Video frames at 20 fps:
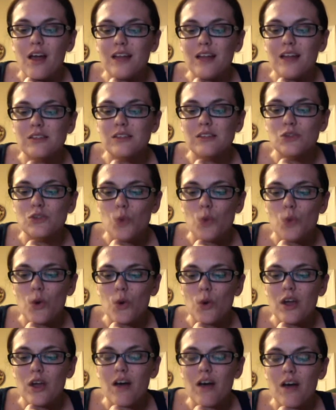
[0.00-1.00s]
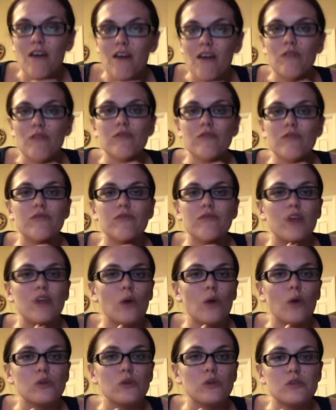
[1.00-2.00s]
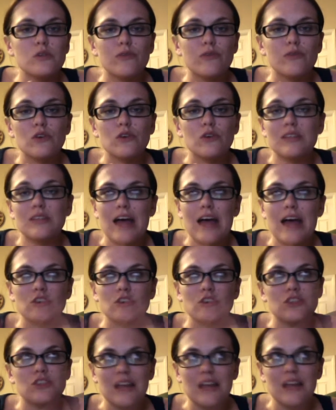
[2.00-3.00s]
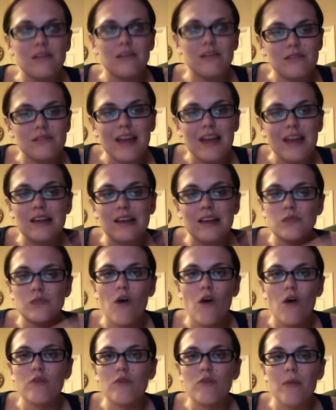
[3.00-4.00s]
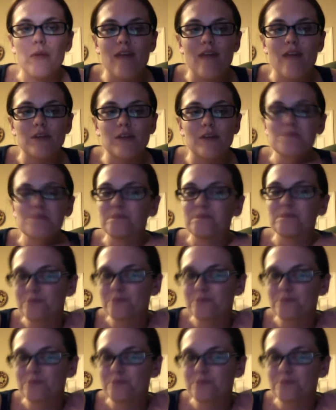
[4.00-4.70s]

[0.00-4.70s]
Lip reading: It's the story of, Lucifer / Satan and his fall from heaven.